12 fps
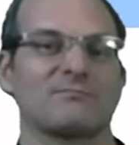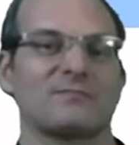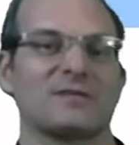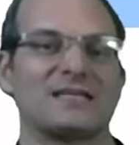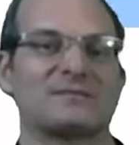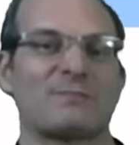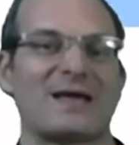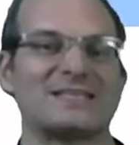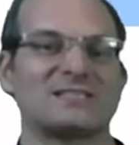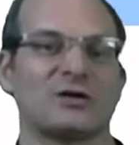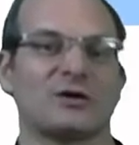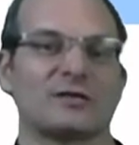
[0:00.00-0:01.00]
is based
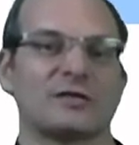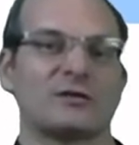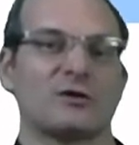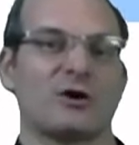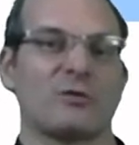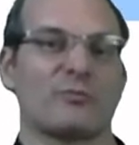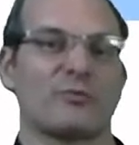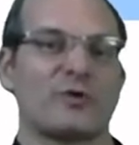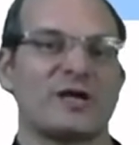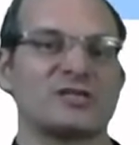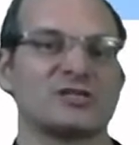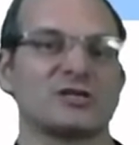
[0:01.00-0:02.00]
on an
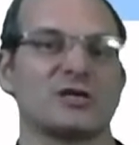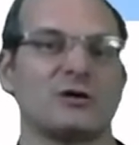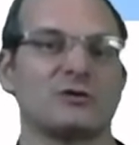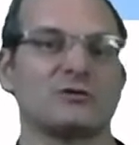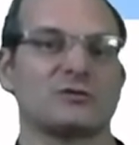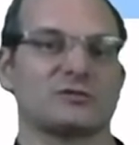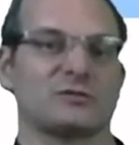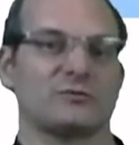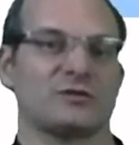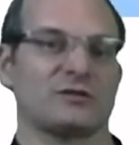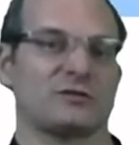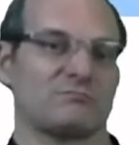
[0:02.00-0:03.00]
operation code, so
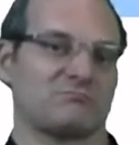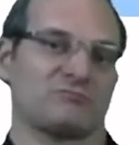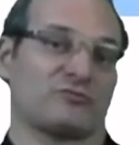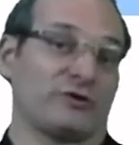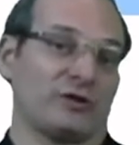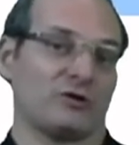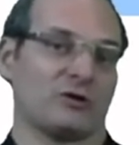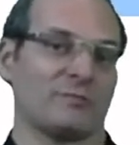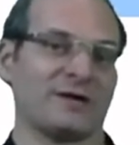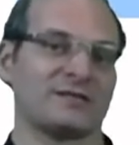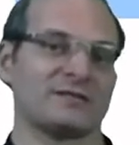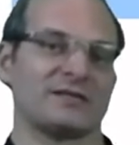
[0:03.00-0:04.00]
the real
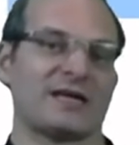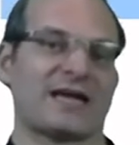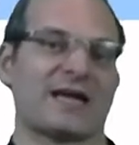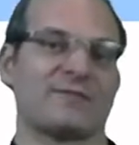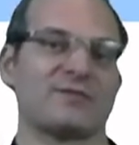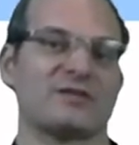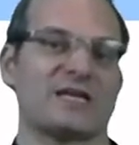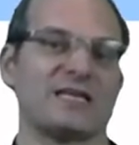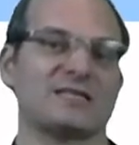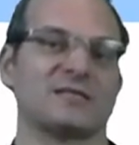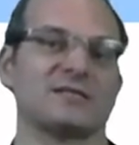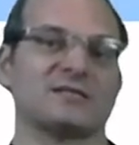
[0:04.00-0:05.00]
command and the
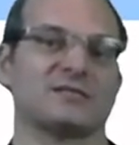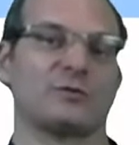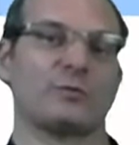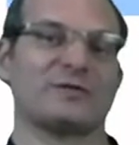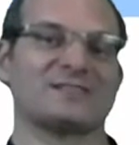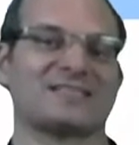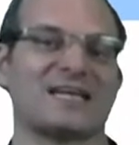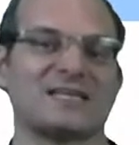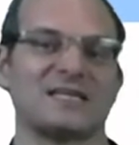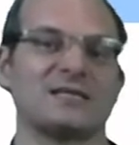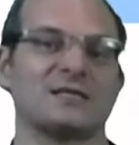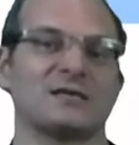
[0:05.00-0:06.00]
data. So we send
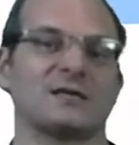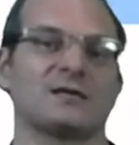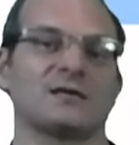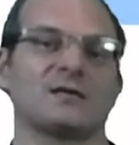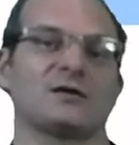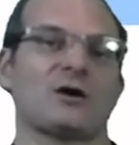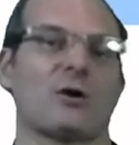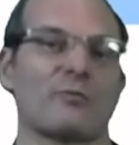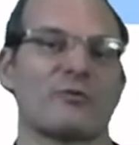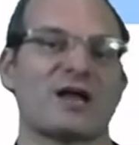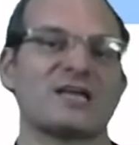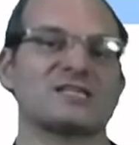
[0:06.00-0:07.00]
in
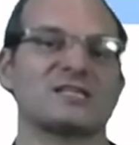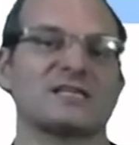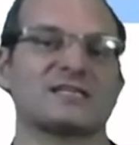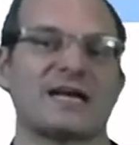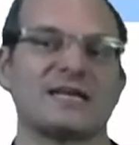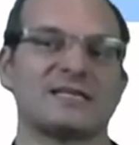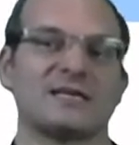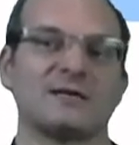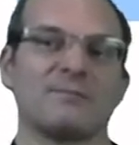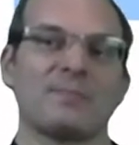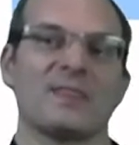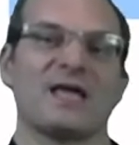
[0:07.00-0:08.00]
operation and data,
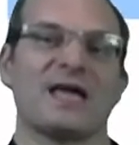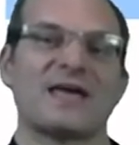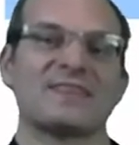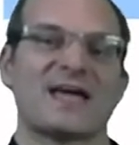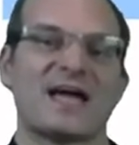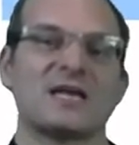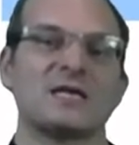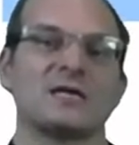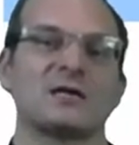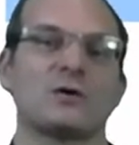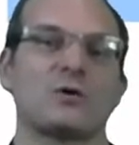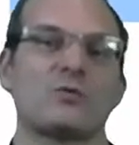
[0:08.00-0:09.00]
and then
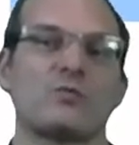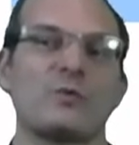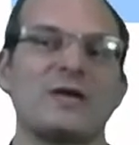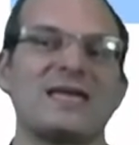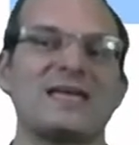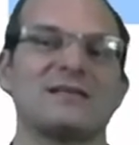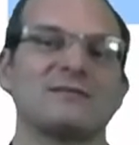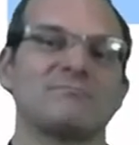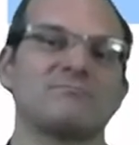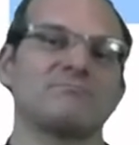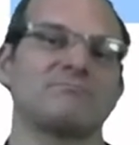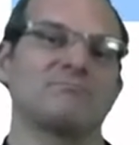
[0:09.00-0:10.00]
we
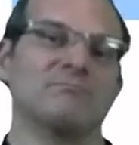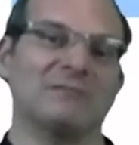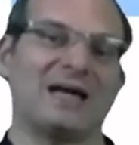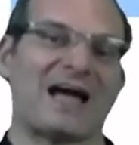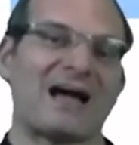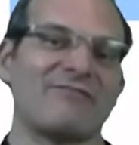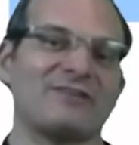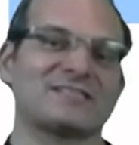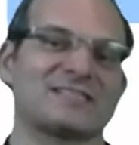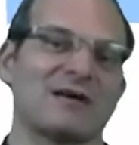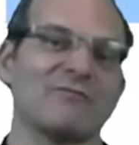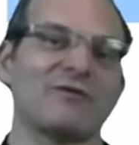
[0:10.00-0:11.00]
have it
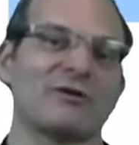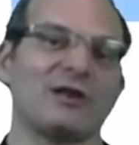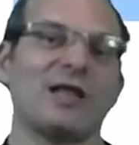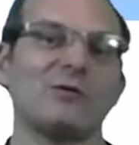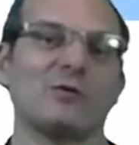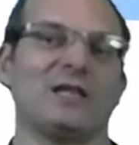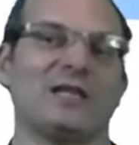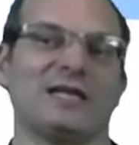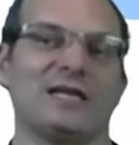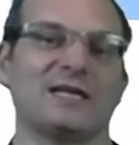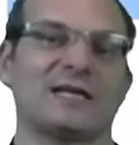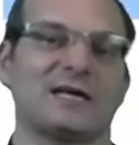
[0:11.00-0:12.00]
somewhere locally
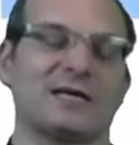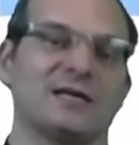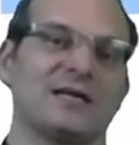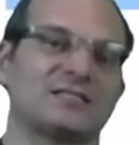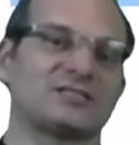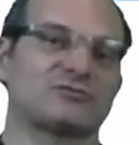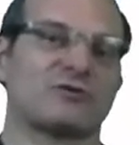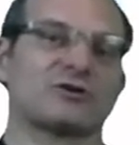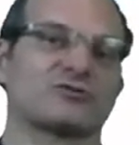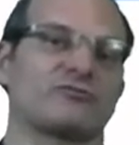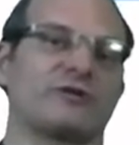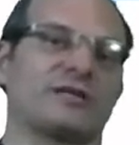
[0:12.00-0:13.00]
in a
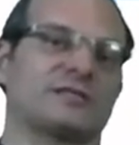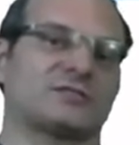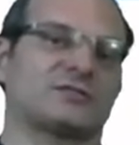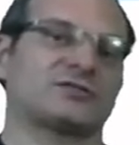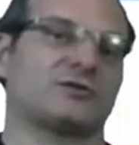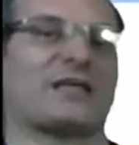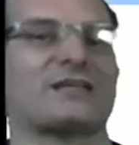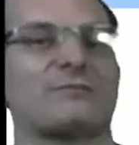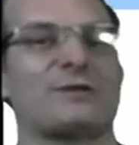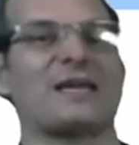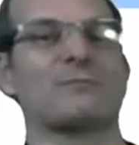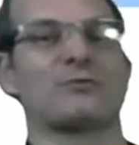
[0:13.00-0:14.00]
instruction register, so that we
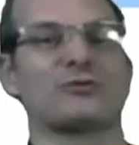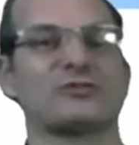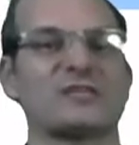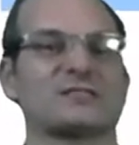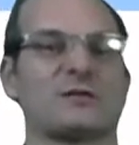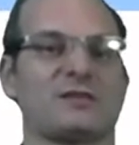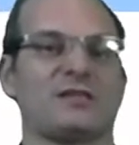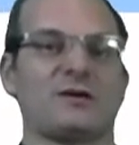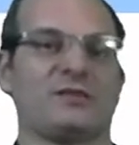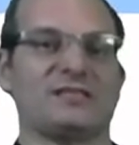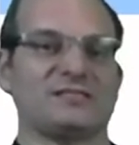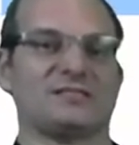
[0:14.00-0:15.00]
can process on
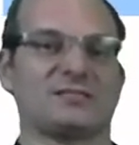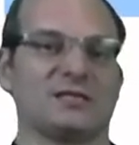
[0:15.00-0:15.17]
this